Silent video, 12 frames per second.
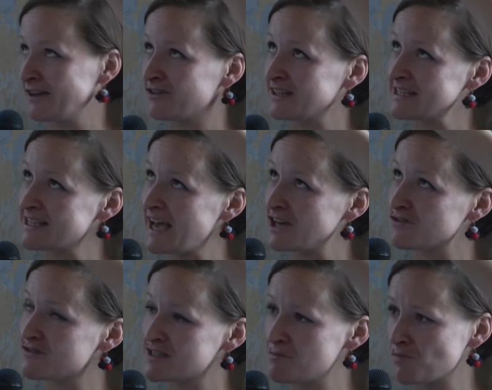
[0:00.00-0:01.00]
on these kind of
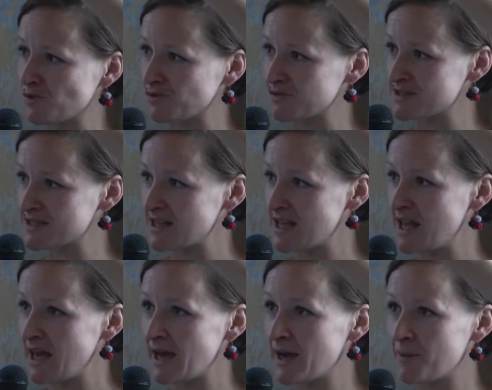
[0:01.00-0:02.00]
symbols,
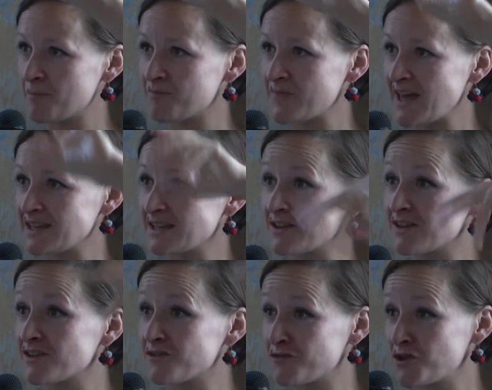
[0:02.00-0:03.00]
and the
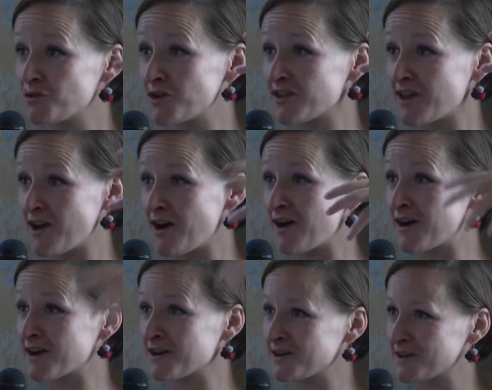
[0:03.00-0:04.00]
fewer they
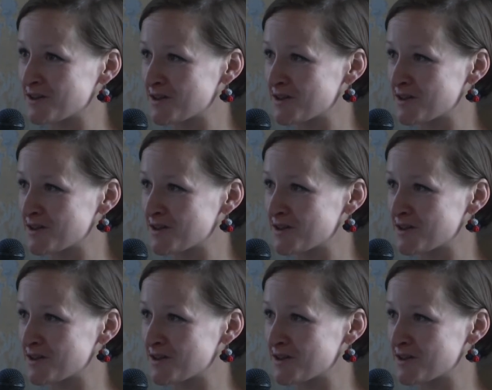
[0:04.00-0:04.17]
are,